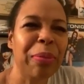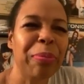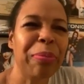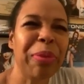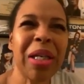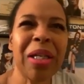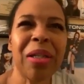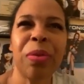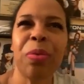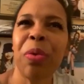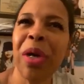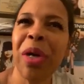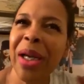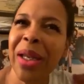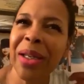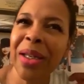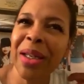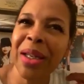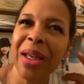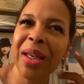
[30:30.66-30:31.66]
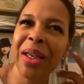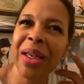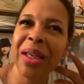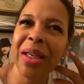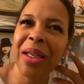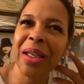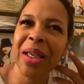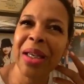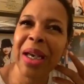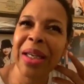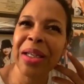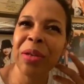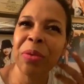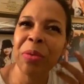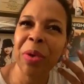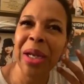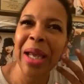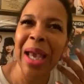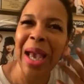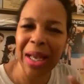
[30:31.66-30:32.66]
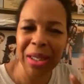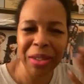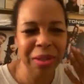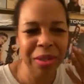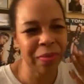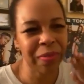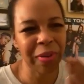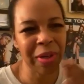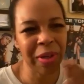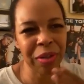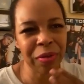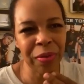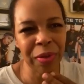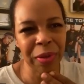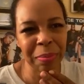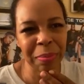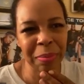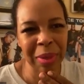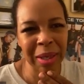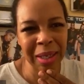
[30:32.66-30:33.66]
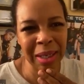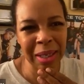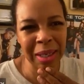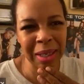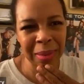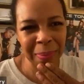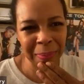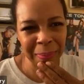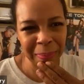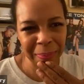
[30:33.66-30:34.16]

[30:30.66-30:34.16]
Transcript: because one, I didn't want to ask the fans for the money,